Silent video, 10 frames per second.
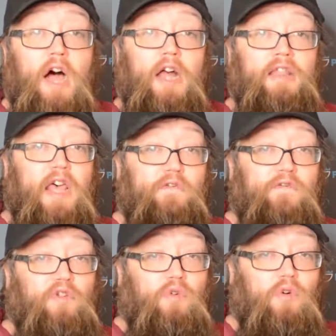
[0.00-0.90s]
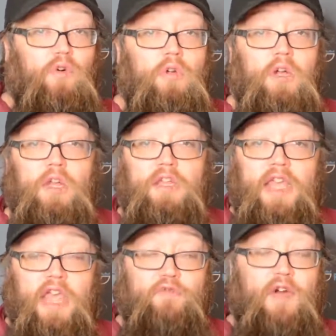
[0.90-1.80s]
and therefore the
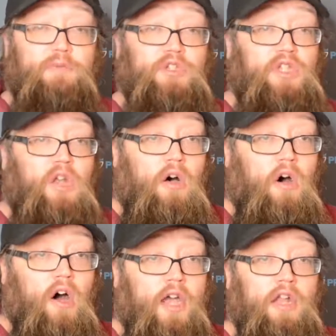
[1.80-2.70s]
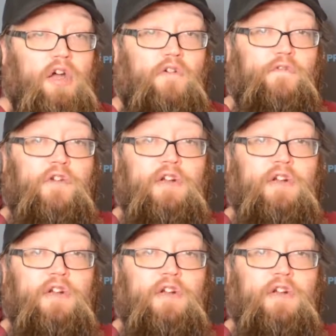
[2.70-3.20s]
hit rate was not high enough